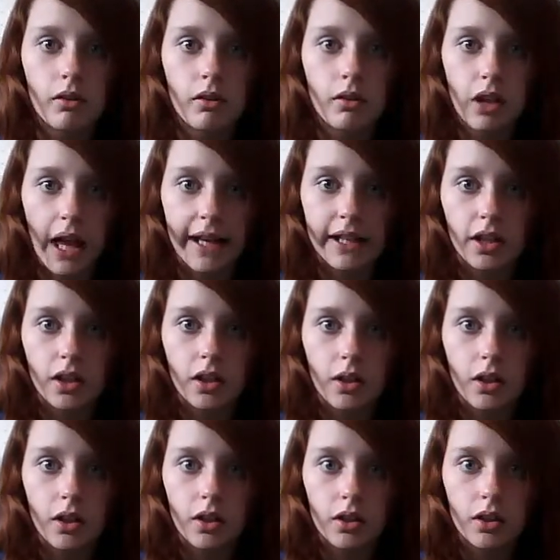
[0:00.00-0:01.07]
like
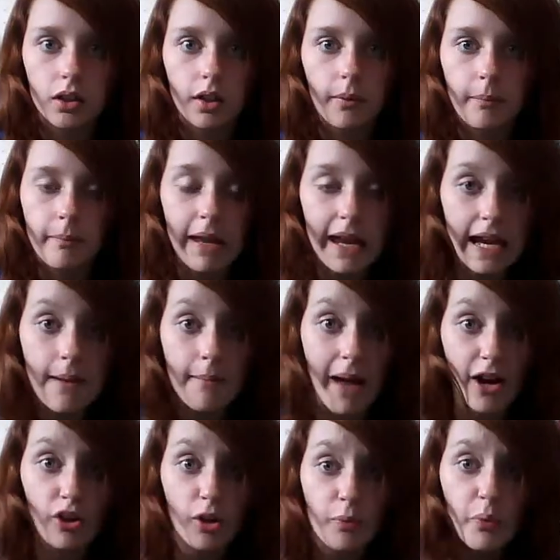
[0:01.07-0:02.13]
me and my
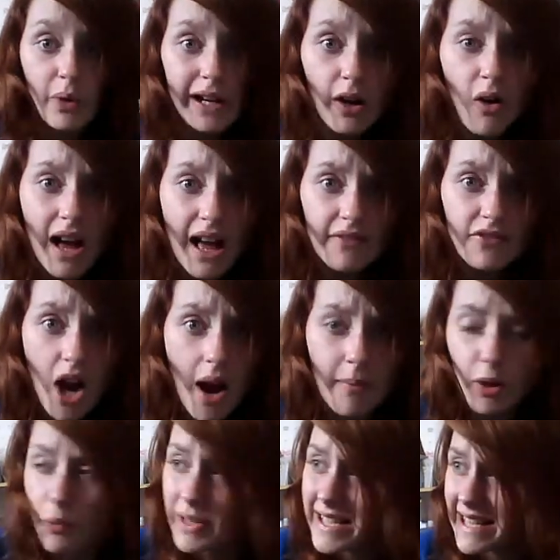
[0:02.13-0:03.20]
group, we don't have drama.
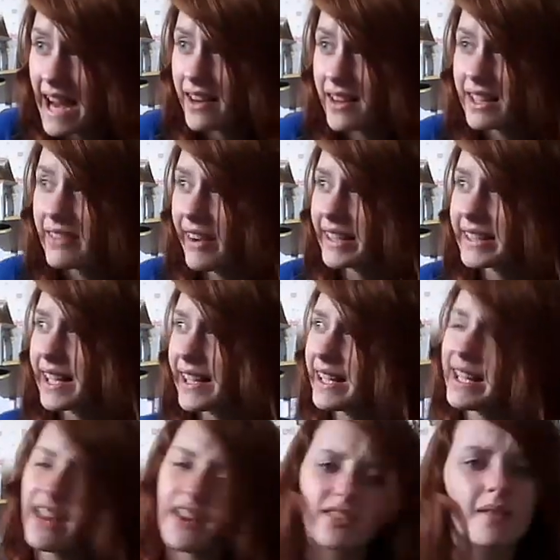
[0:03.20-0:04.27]
We settle it right then and
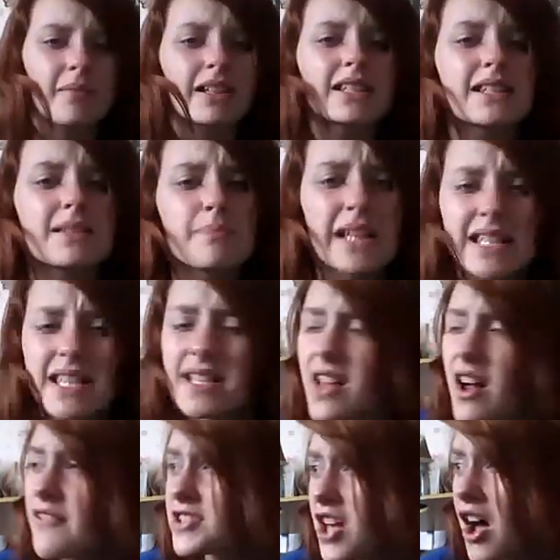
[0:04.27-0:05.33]
there. Somebody pisses
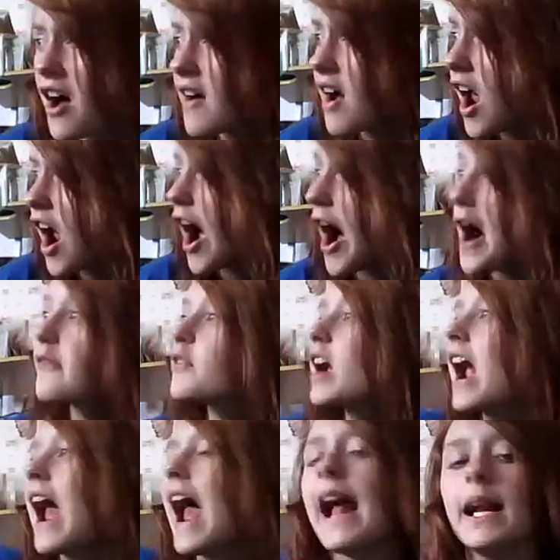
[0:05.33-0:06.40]
off.
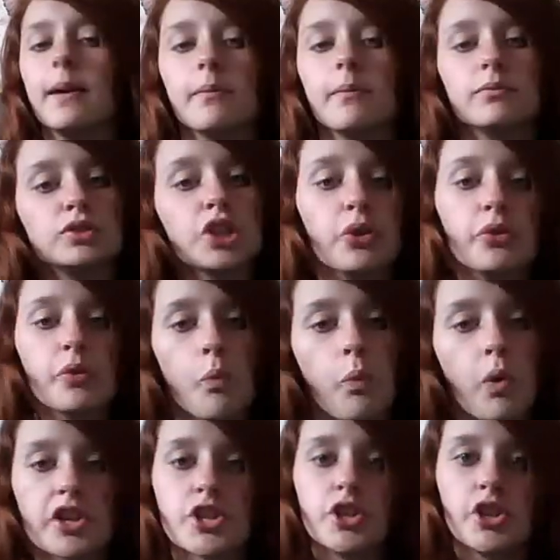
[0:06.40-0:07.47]
Hey, dude,
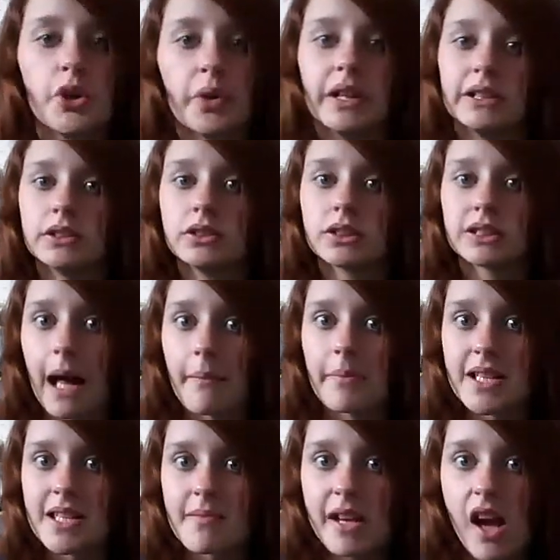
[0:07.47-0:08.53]
what you doing? Stop
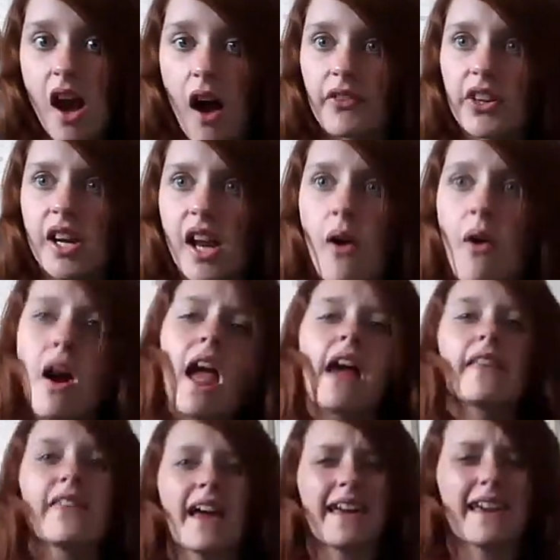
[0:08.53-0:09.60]
pissing me off, you know?
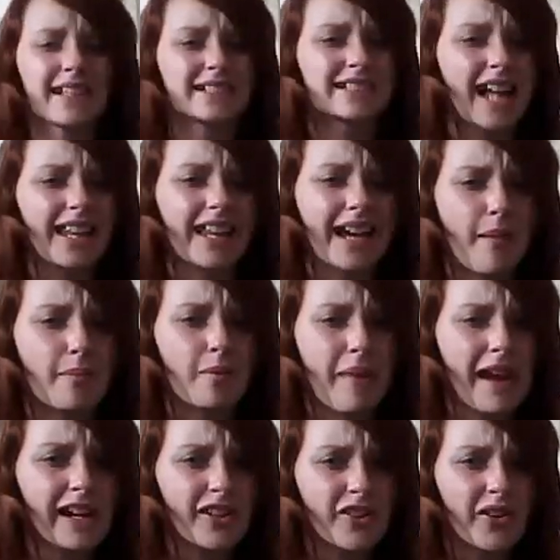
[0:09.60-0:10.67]
And, like, it's not like I'm a
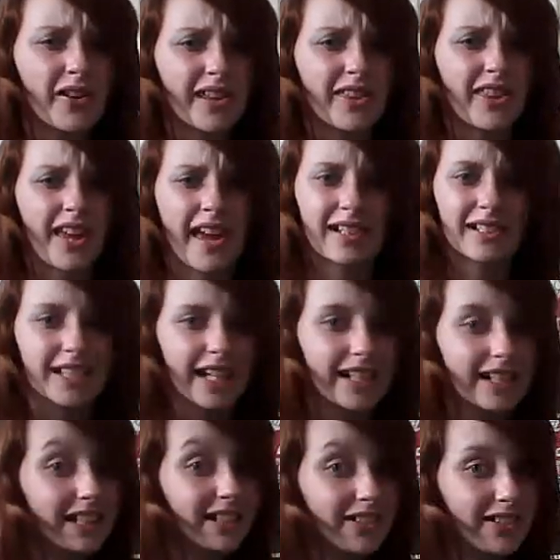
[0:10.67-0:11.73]
man or anything, like,
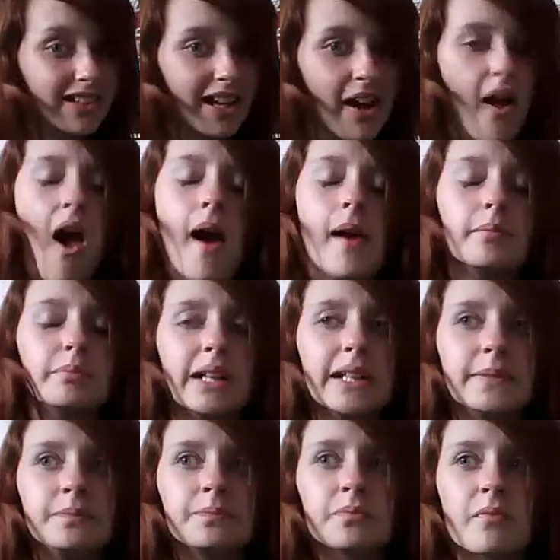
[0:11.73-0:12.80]
clearly.
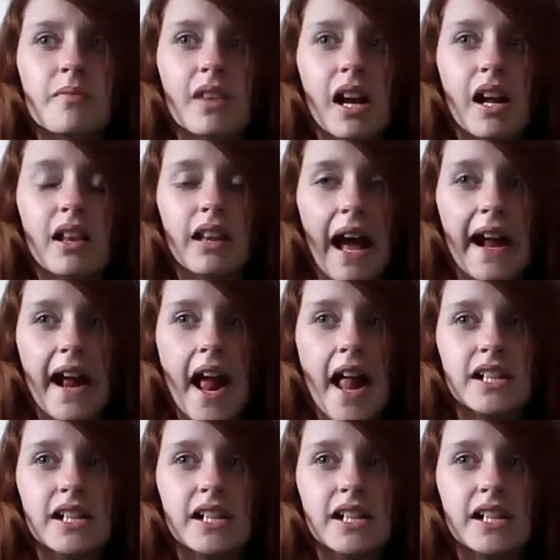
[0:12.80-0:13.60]
But, like,